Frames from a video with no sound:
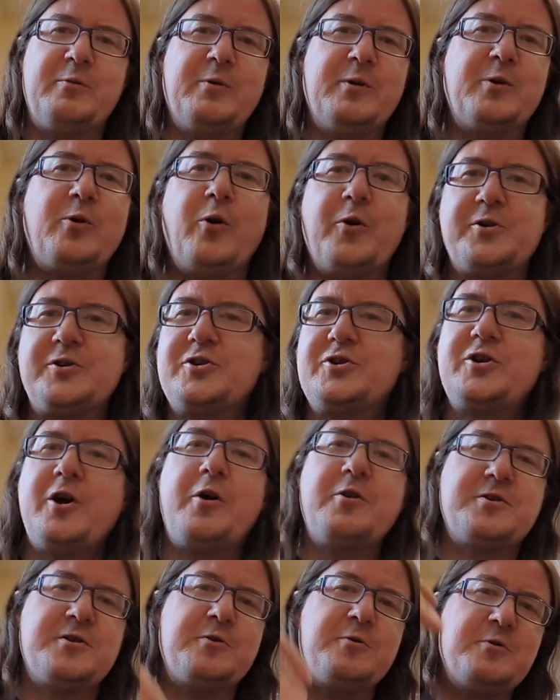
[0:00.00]
well, God's
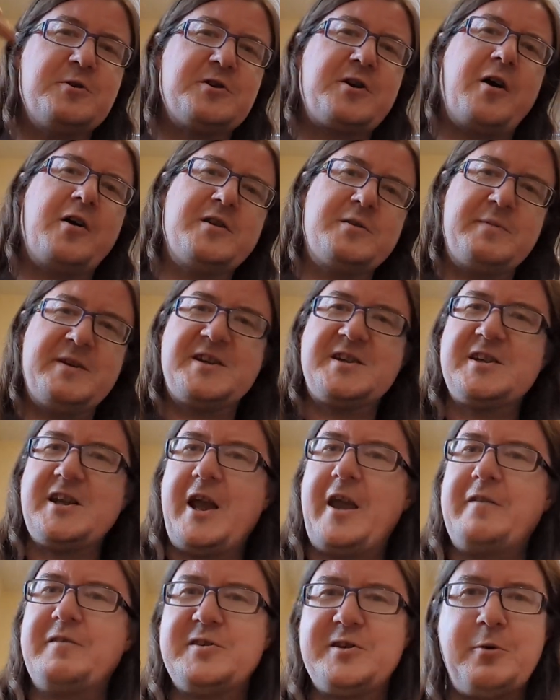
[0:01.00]
chosen who's going to be
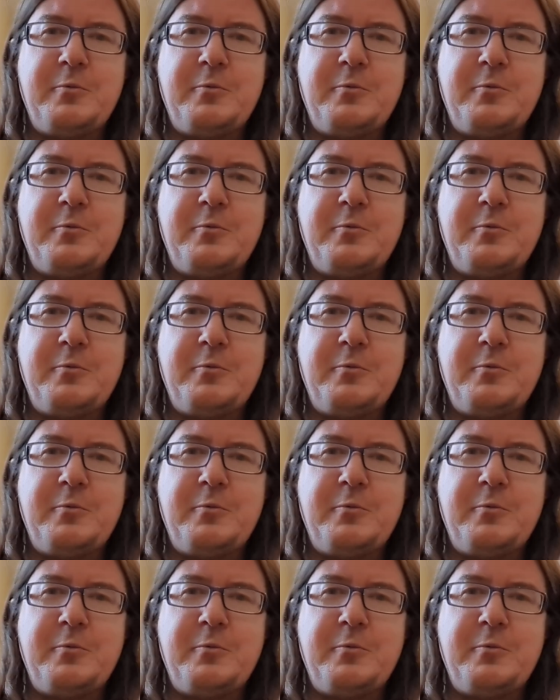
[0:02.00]
saved,